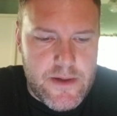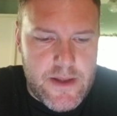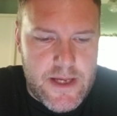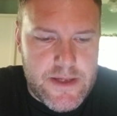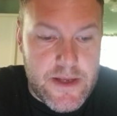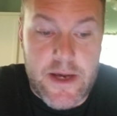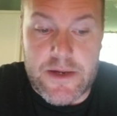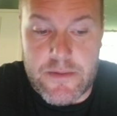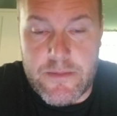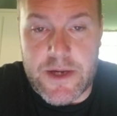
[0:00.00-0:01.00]
And that's the next
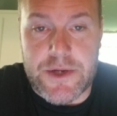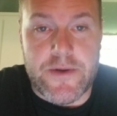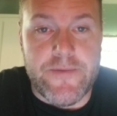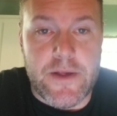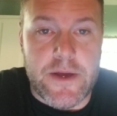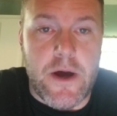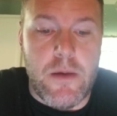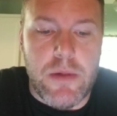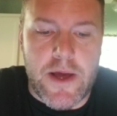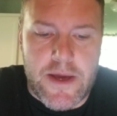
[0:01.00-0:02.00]
one. Make sure you fill in all
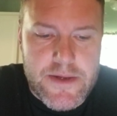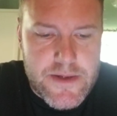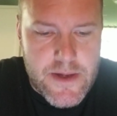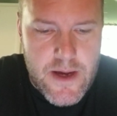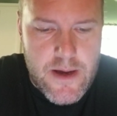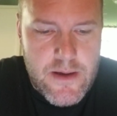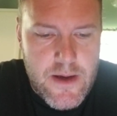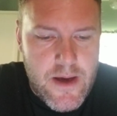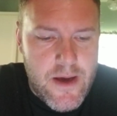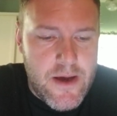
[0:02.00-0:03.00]
blanks.
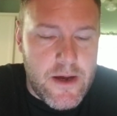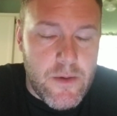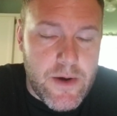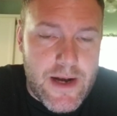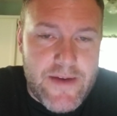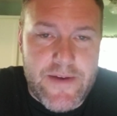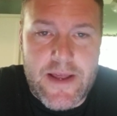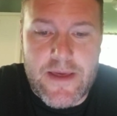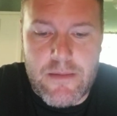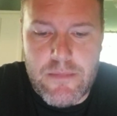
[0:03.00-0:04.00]
You don't want to leave
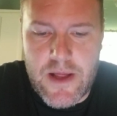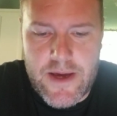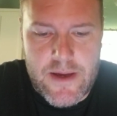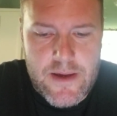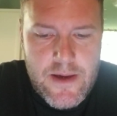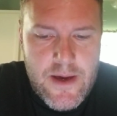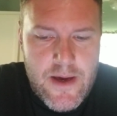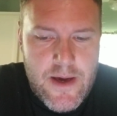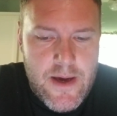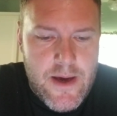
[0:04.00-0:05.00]
anything blank.
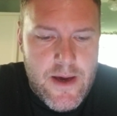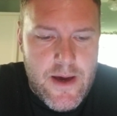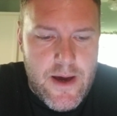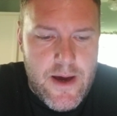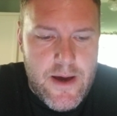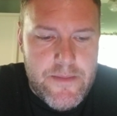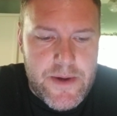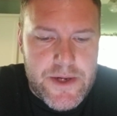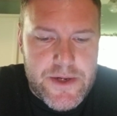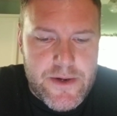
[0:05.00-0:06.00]

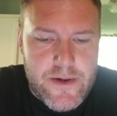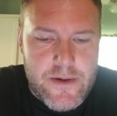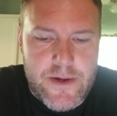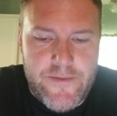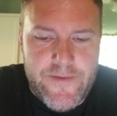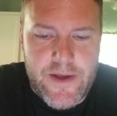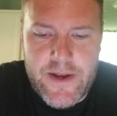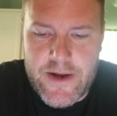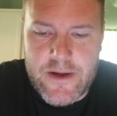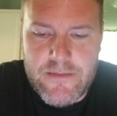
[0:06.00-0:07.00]
Make sure you fill it
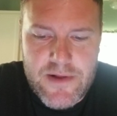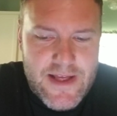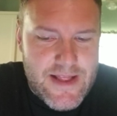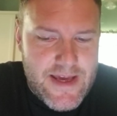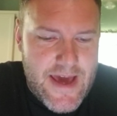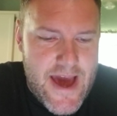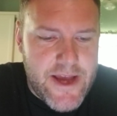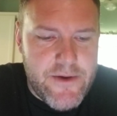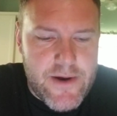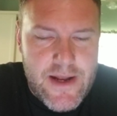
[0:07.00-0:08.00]
in completely,
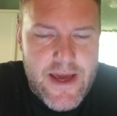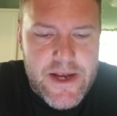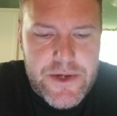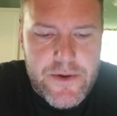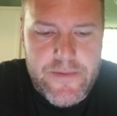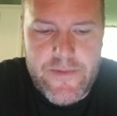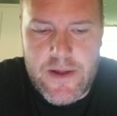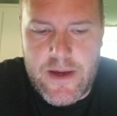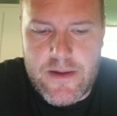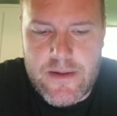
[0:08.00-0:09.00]
accurately, and truthfully.